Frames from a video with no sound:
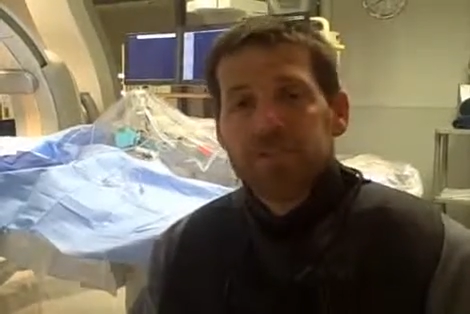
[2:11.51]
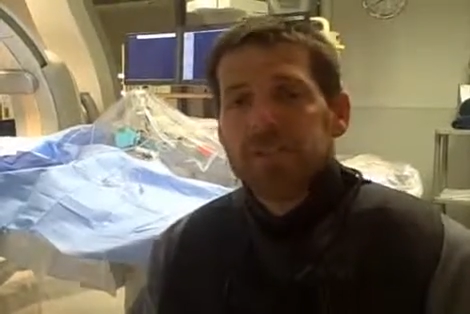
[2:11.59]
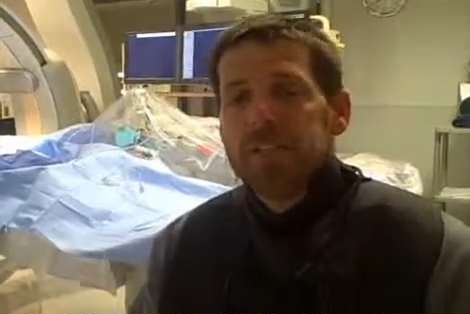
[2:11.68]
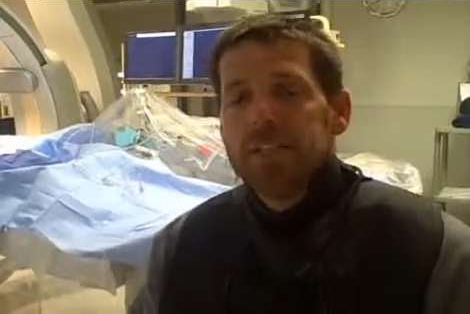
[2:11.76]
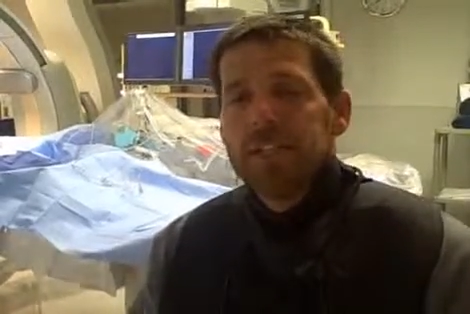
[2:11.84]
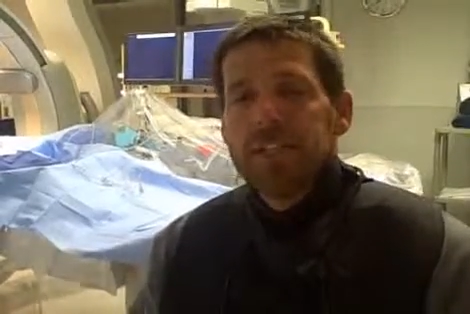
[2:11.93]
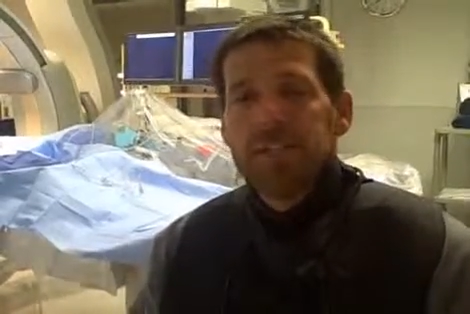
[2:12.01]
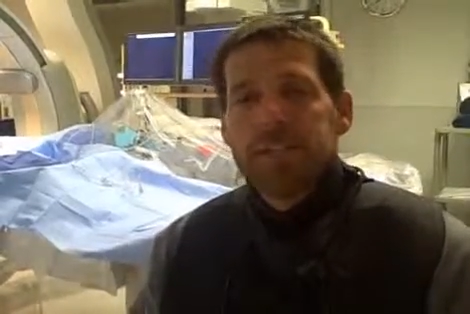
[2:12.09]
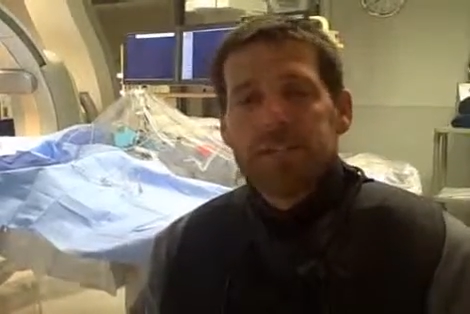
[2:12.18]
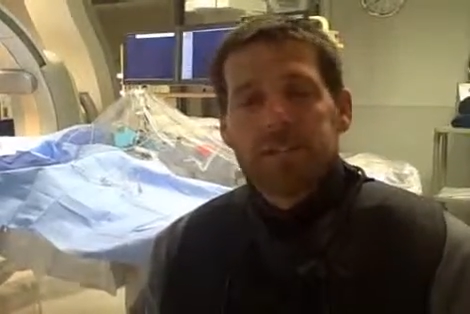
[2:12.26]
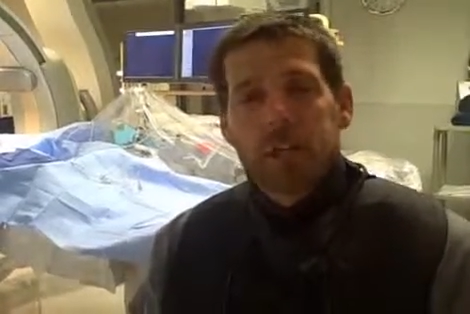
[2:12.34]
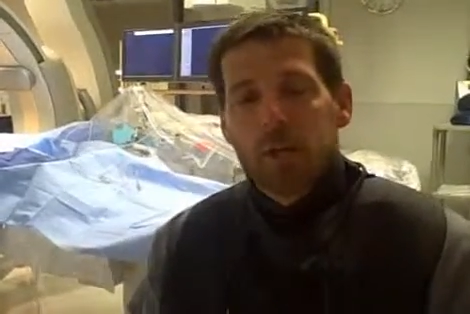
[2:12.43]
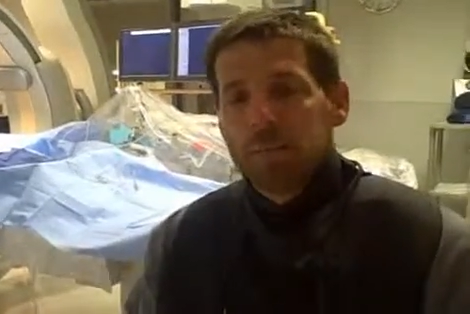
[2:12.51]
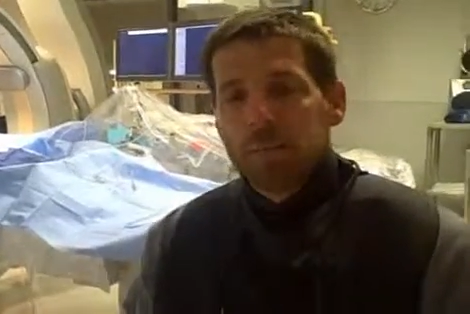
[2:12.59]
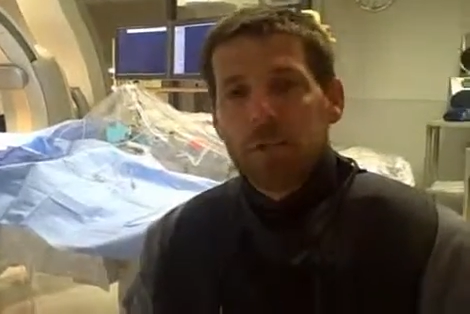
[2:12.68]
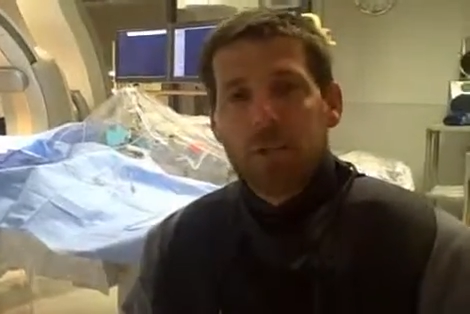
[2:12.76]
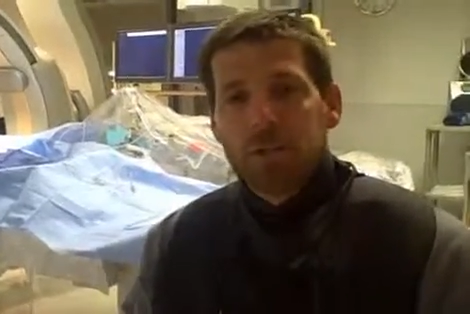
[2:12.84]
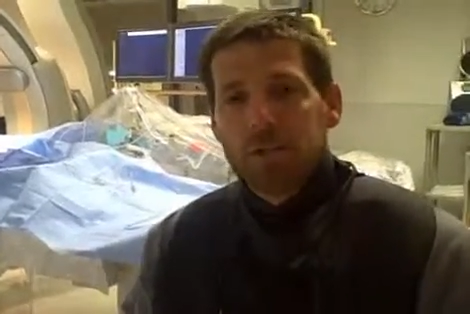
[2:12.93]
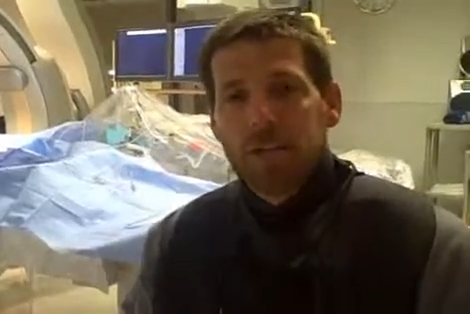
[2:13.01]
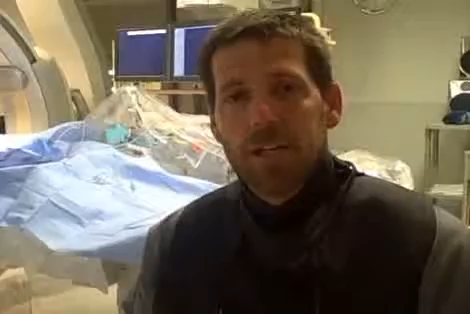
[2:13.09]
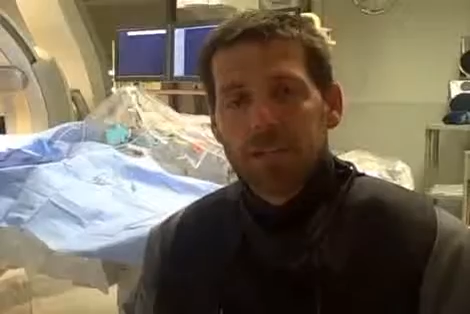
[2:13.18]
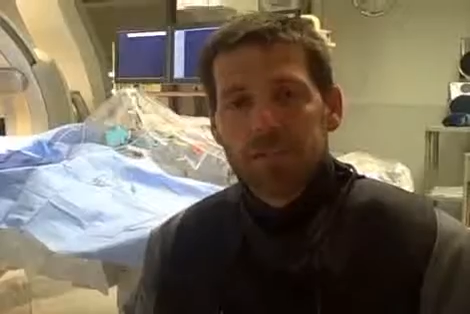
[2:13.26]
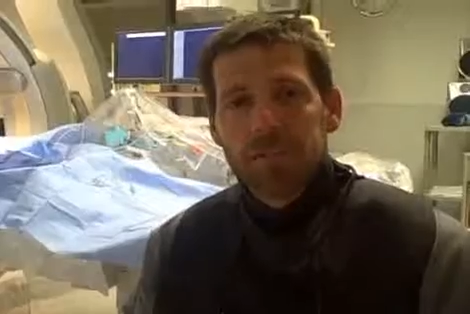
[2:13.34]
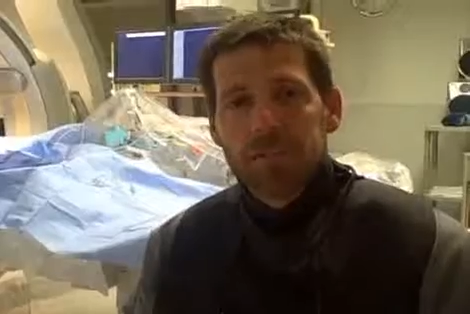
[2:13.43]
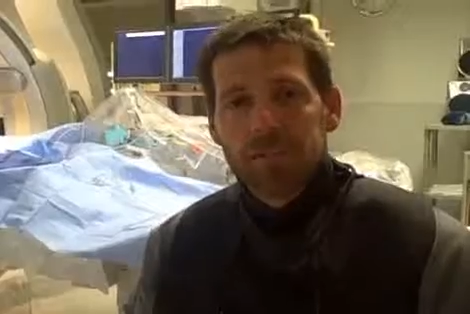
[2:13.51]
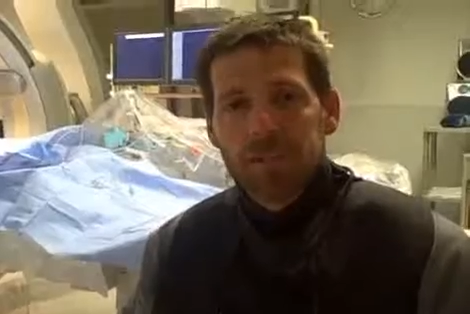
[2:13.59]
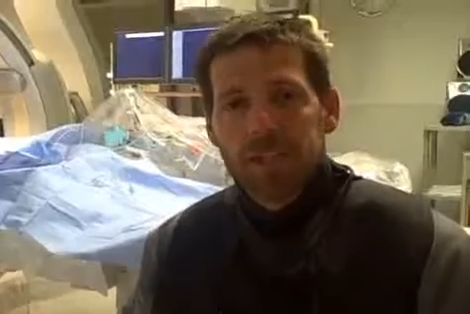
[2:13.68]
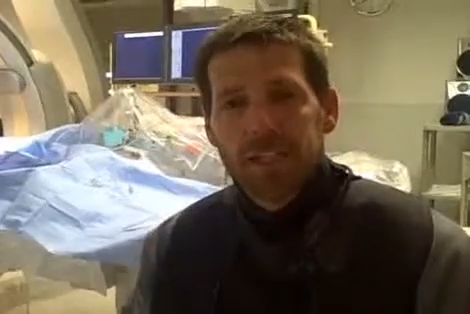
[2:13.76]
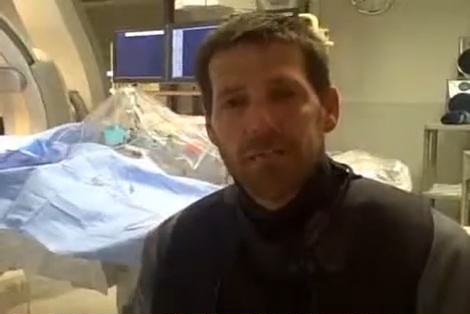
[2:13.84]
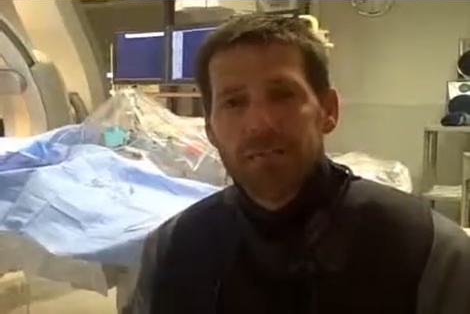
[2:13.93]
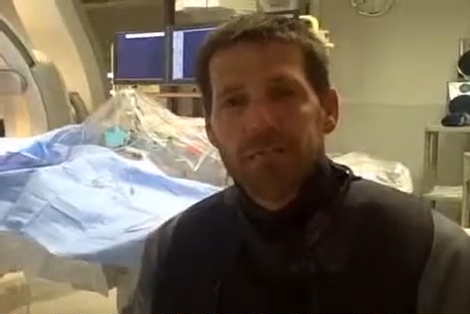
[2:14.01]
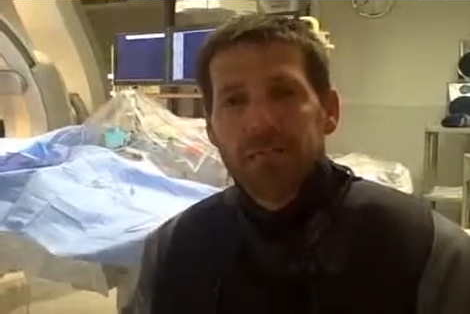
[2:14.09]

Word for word: Uh, it's not a prolonged hospital stay